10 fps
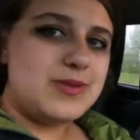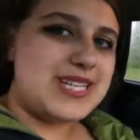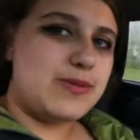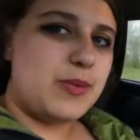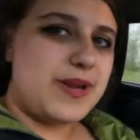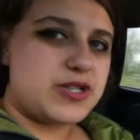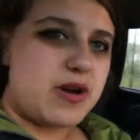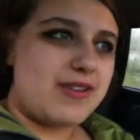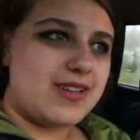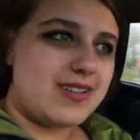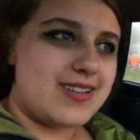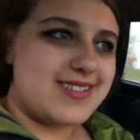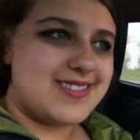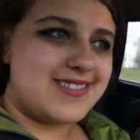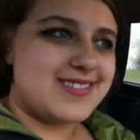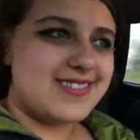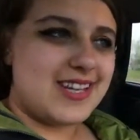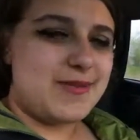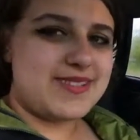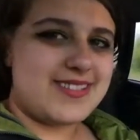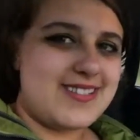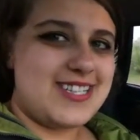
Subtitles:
We sent him a picture of it because he was